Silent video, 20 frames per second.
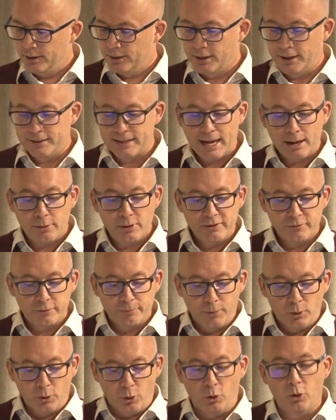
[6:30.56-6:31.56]
And now even
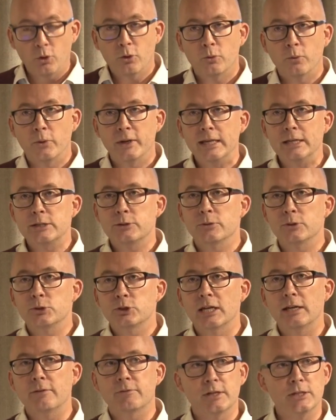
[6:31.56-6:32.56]
more, we need to
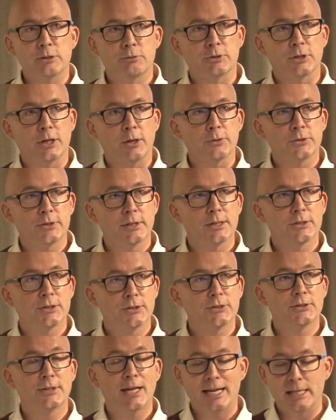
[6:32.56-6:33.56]
achieve these results in a
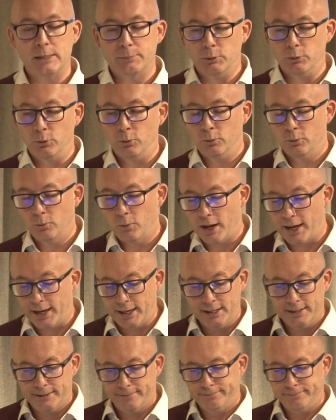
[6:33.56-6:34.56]
sustainable way.